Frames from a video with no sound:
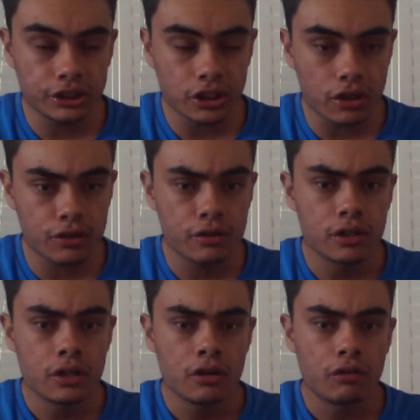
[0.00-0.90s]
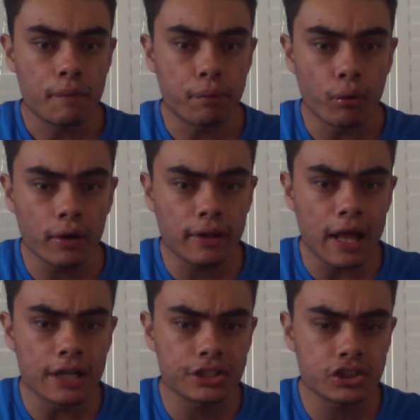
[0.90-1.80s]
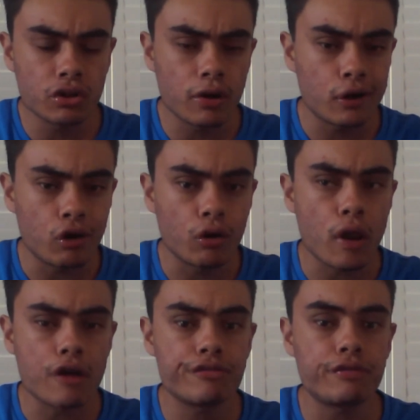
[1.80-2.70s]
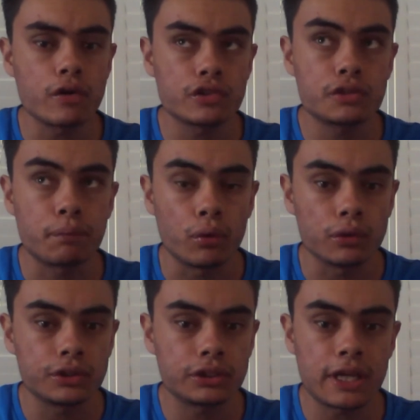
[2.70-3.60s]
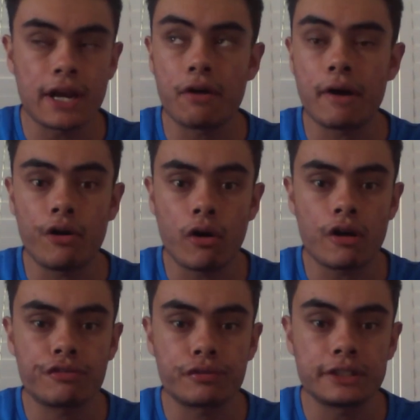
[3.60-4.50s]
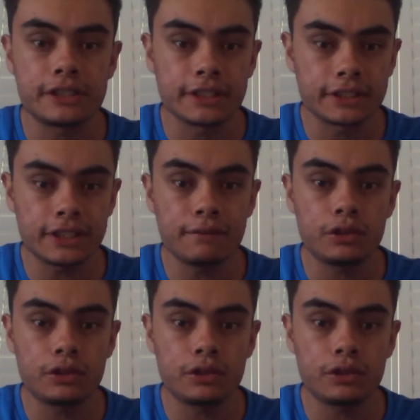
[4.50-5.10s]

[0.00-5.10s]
So, reported last night on a Fox Sports NRL 360,